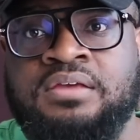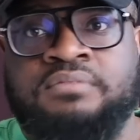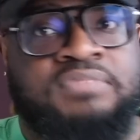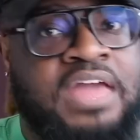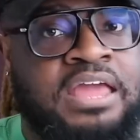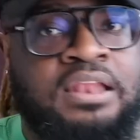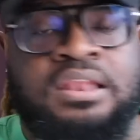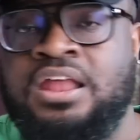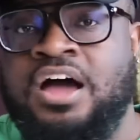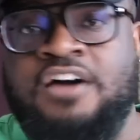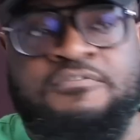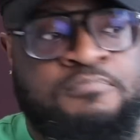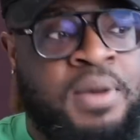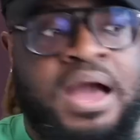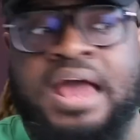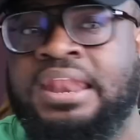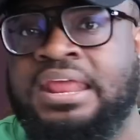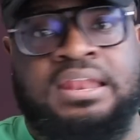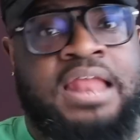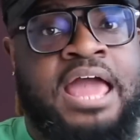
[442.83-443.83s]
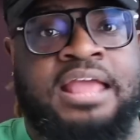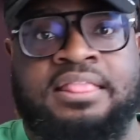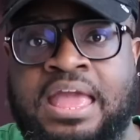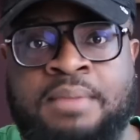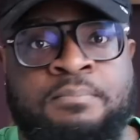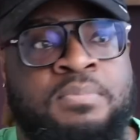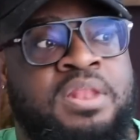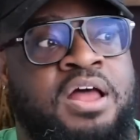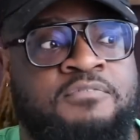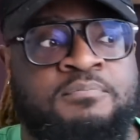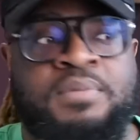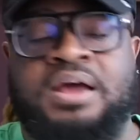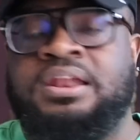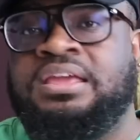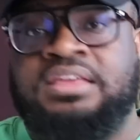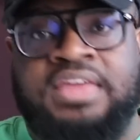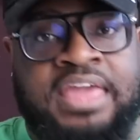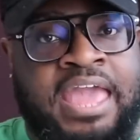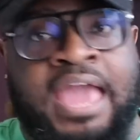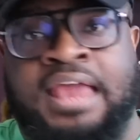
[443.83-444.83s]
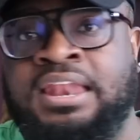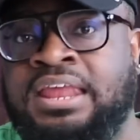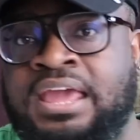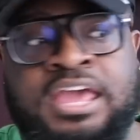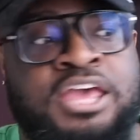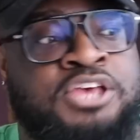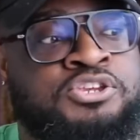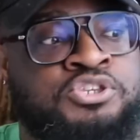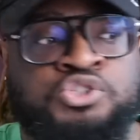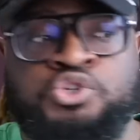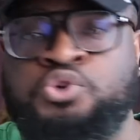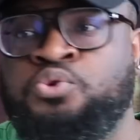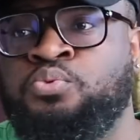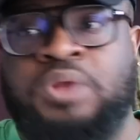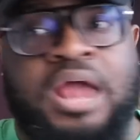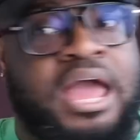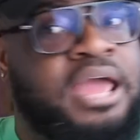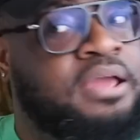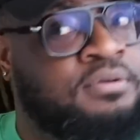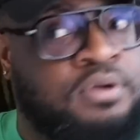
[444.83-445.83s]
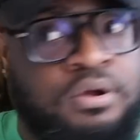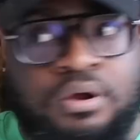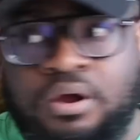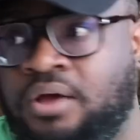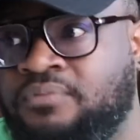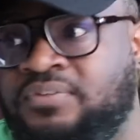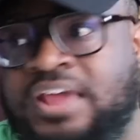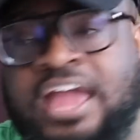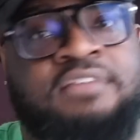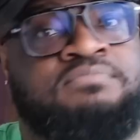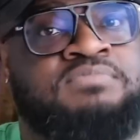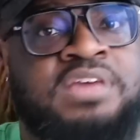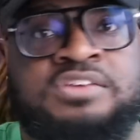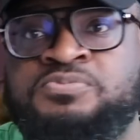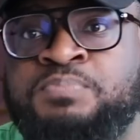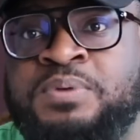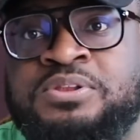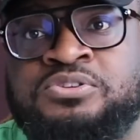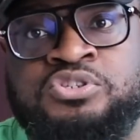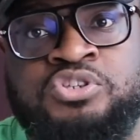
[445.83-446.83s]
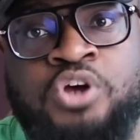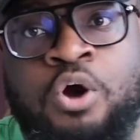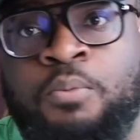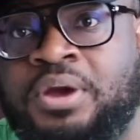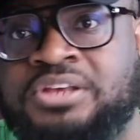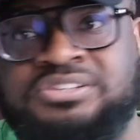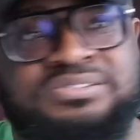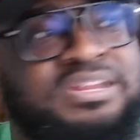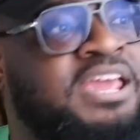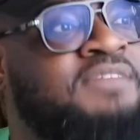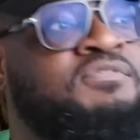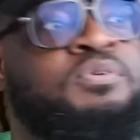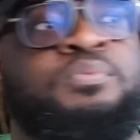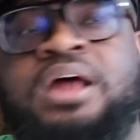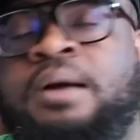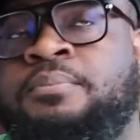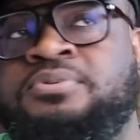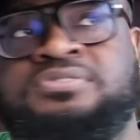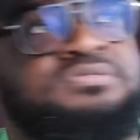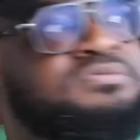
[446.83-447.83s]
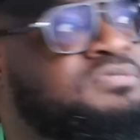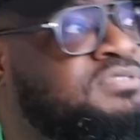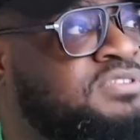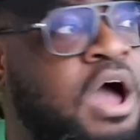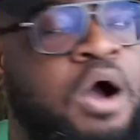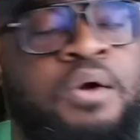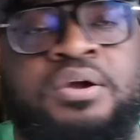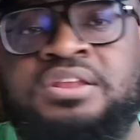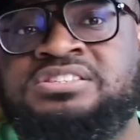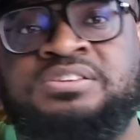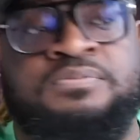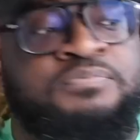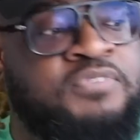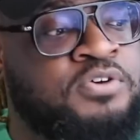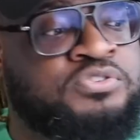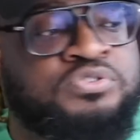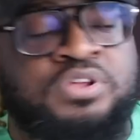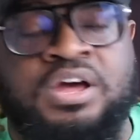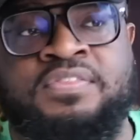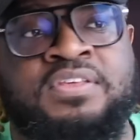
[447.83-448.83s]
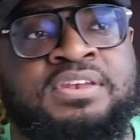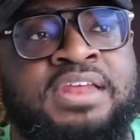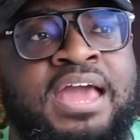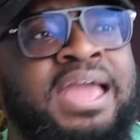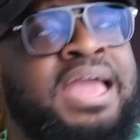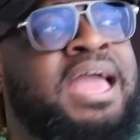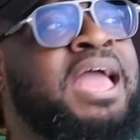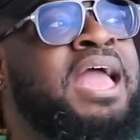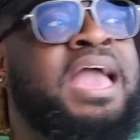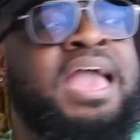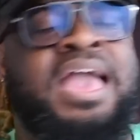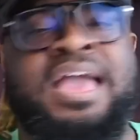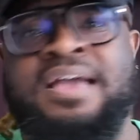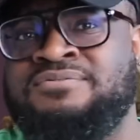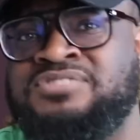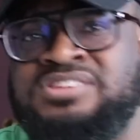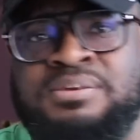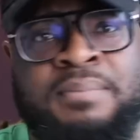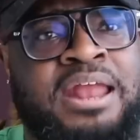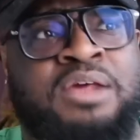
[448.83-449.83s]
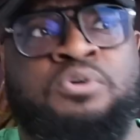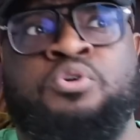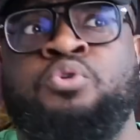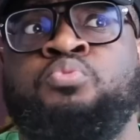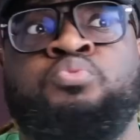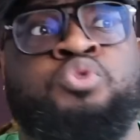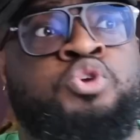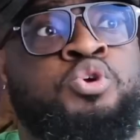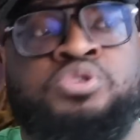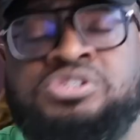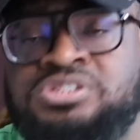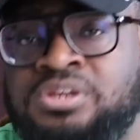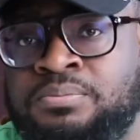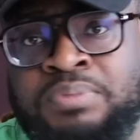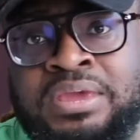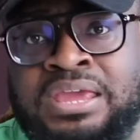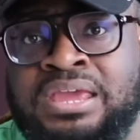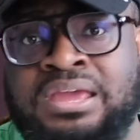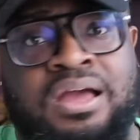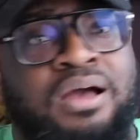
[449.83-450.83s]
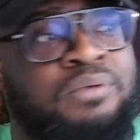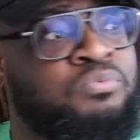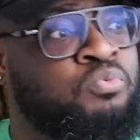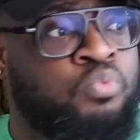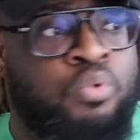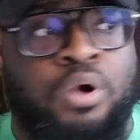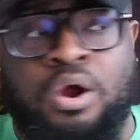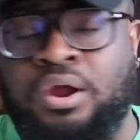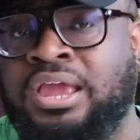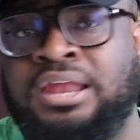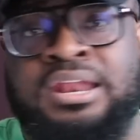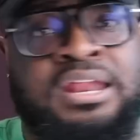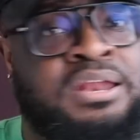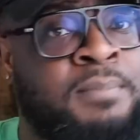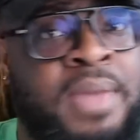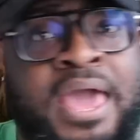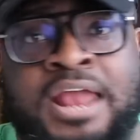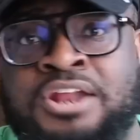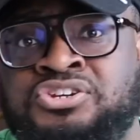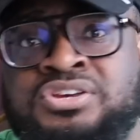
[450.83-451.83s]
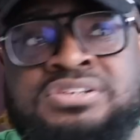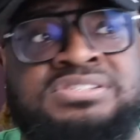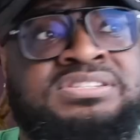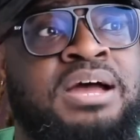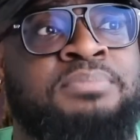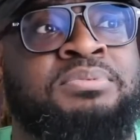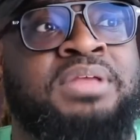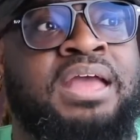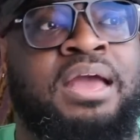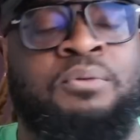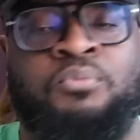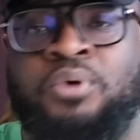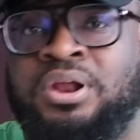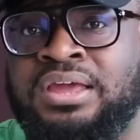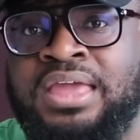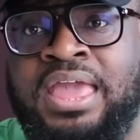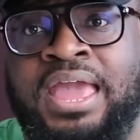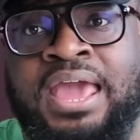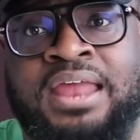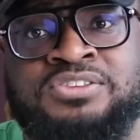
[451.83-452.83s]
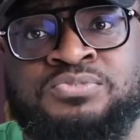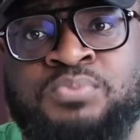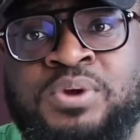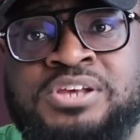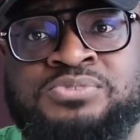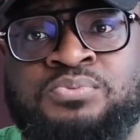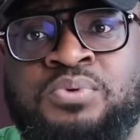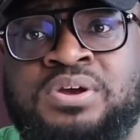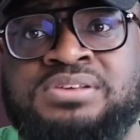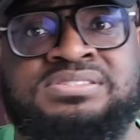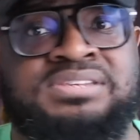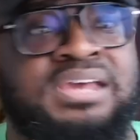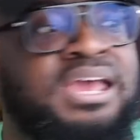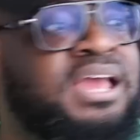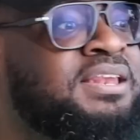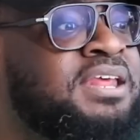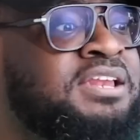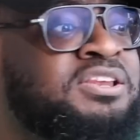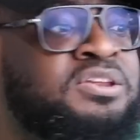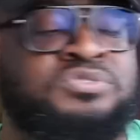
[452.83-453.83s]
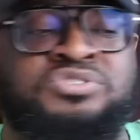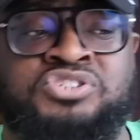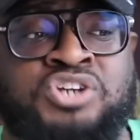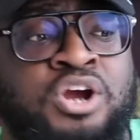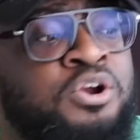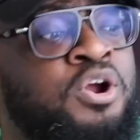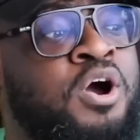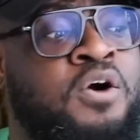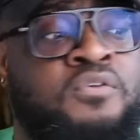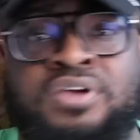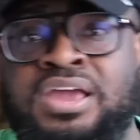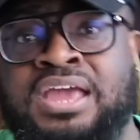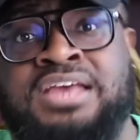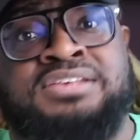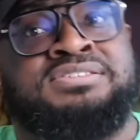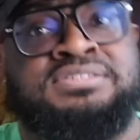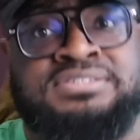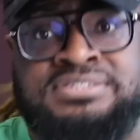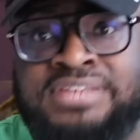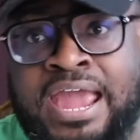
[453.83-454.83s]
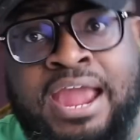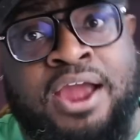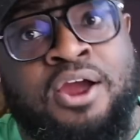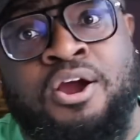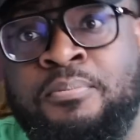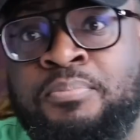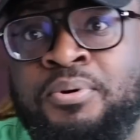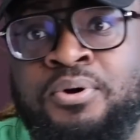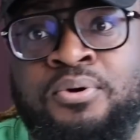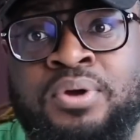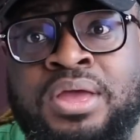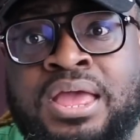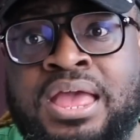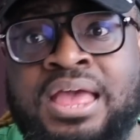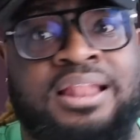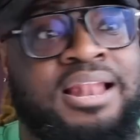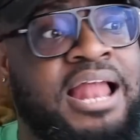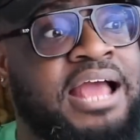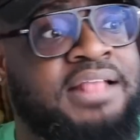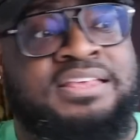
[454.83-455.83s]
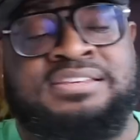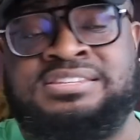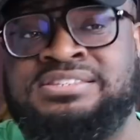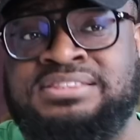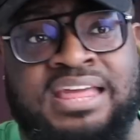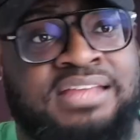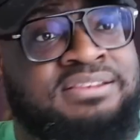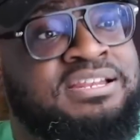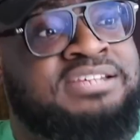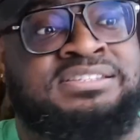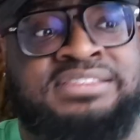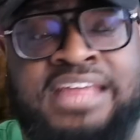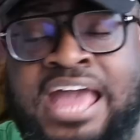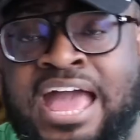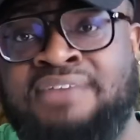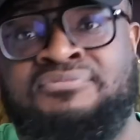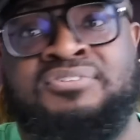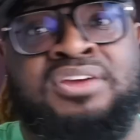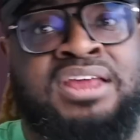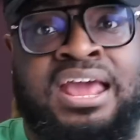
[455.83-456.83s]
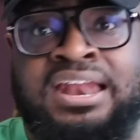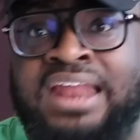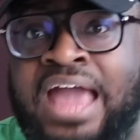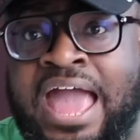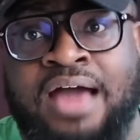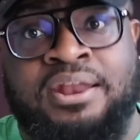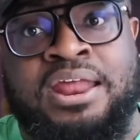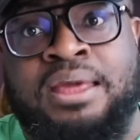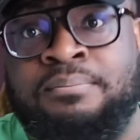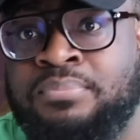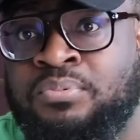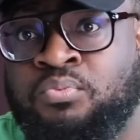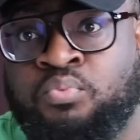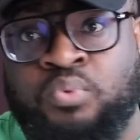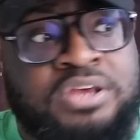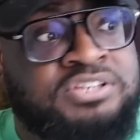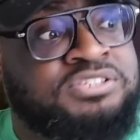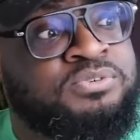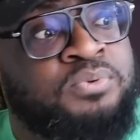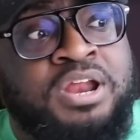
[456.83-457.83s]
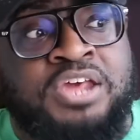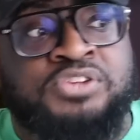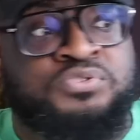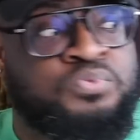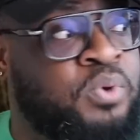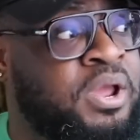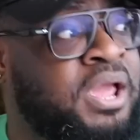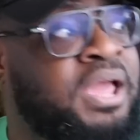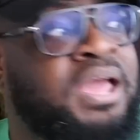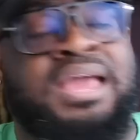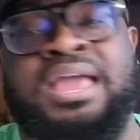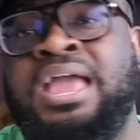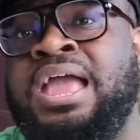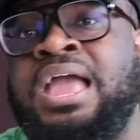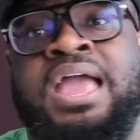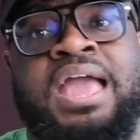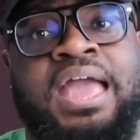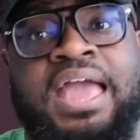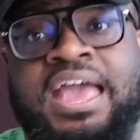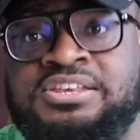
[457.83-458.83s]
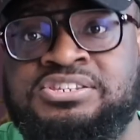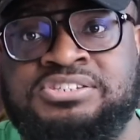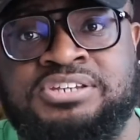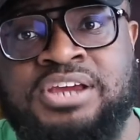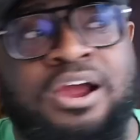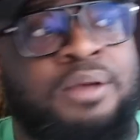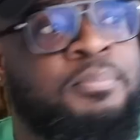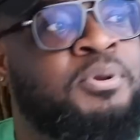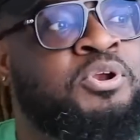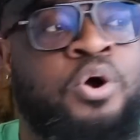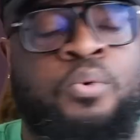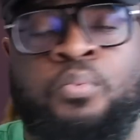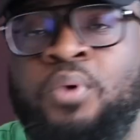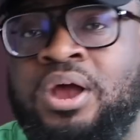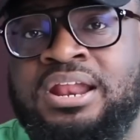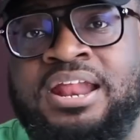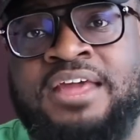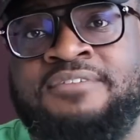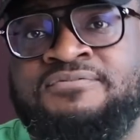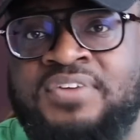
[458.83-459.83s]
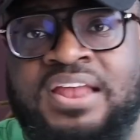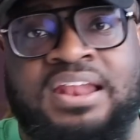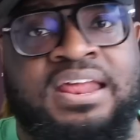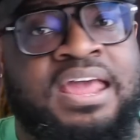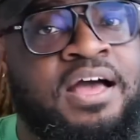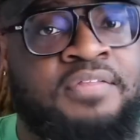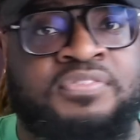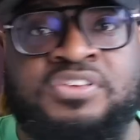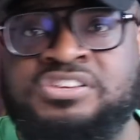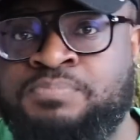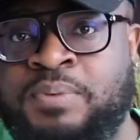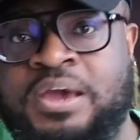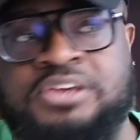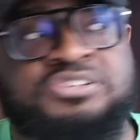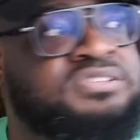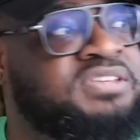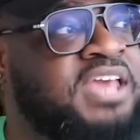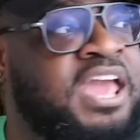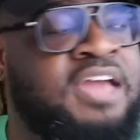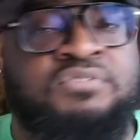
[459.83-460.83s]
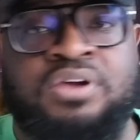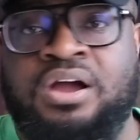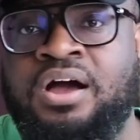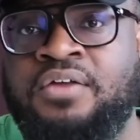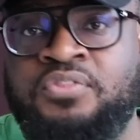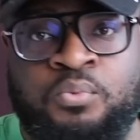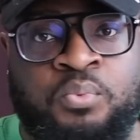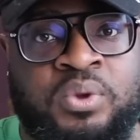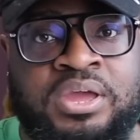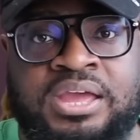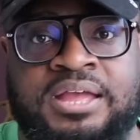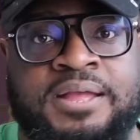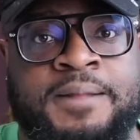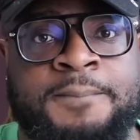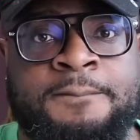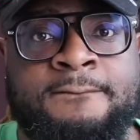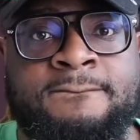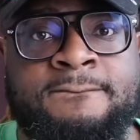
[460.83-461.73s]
They love money. Like, they love money. Candy is too. Like, girl, it's been so much. Even when I was talking to some folks the other day, somebody who used to be working in a manager or something at one of Candy's restaurants said that the turnover is terrible. Like, the staffing and how the restaurant is ran is terrible. No wonder they fell in health inspections every other week.